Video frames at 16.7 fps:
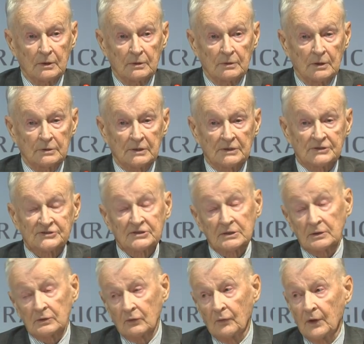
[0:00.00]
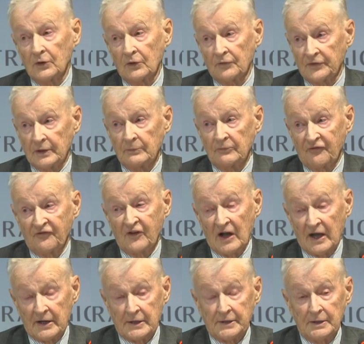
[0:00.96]
Not a single one of them
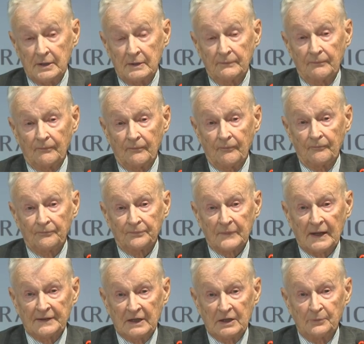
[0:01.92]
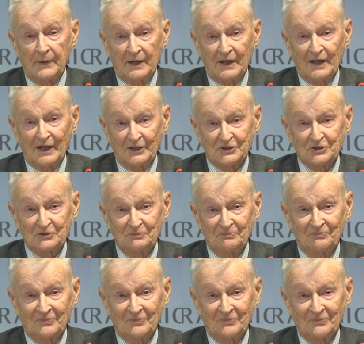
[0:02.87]
fired at anybody else.